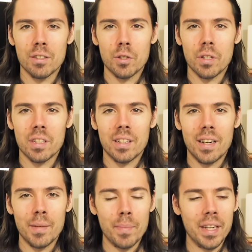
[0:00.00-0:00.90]
So this
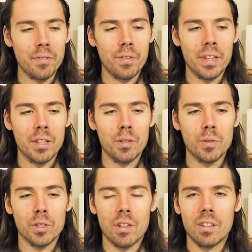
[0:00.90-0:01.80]
guy made a video,
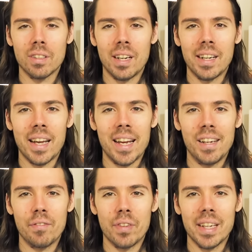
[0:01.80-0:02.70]
it's called I
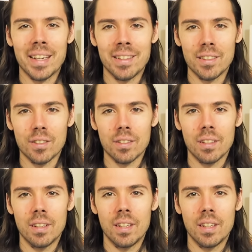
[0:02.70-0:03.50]
Hate Vegans.